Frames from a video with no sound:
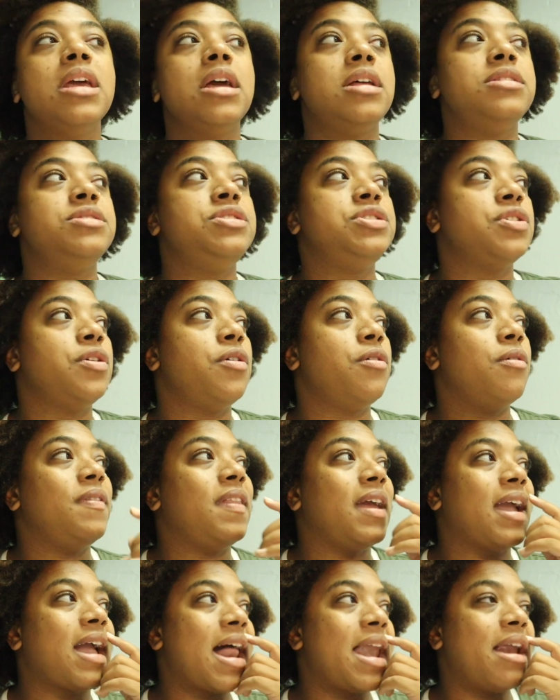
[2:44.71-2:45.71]
and so
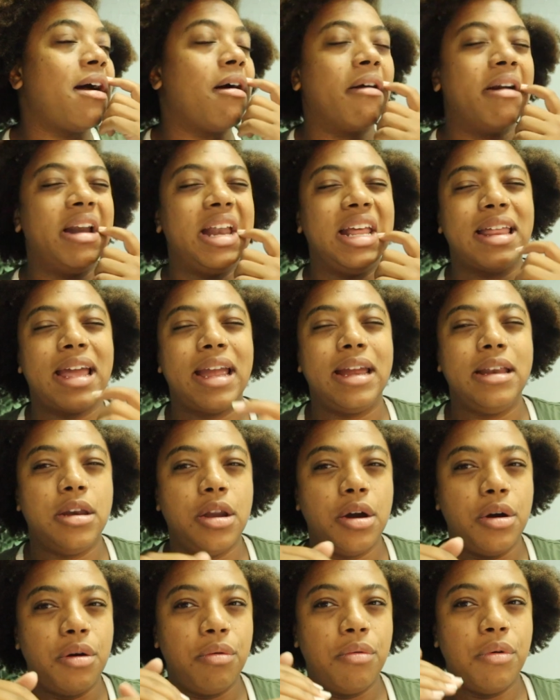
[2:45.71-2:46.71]
they kinda already like
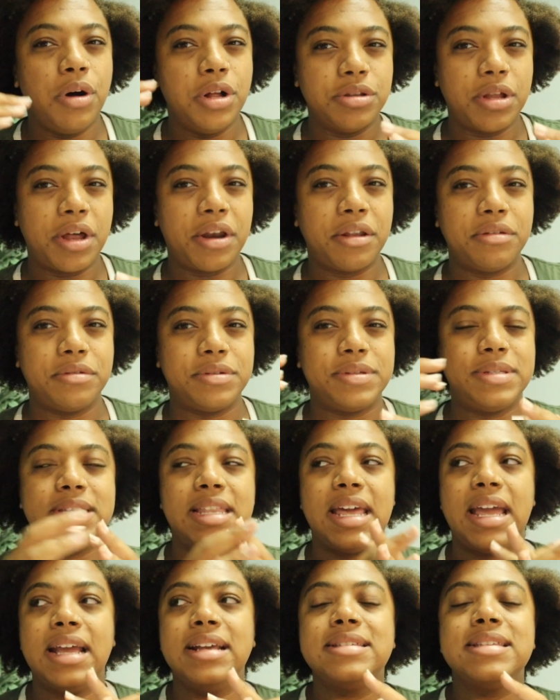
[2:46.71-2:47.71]
know a lot of those
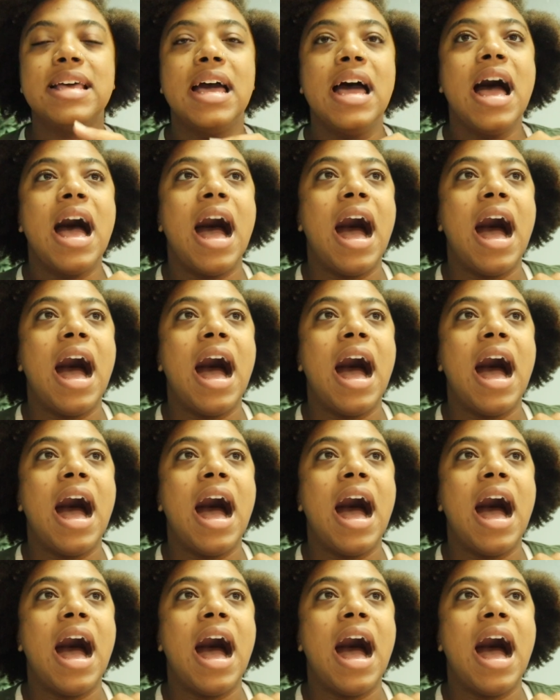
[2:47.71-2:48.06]
things.